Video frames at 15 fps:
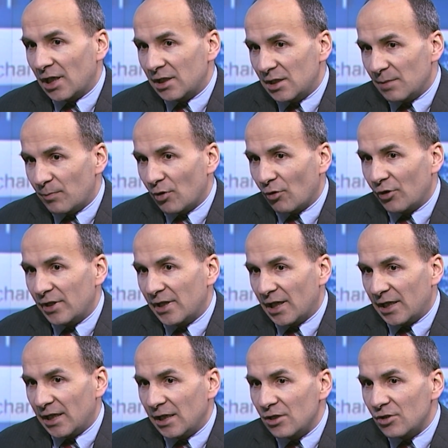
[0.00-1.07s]
and deploy
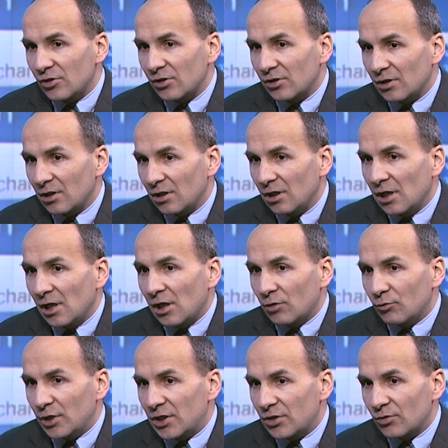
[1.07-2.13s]
their internal
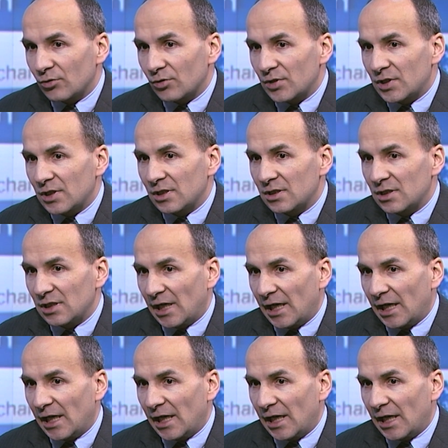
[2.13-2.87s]
resources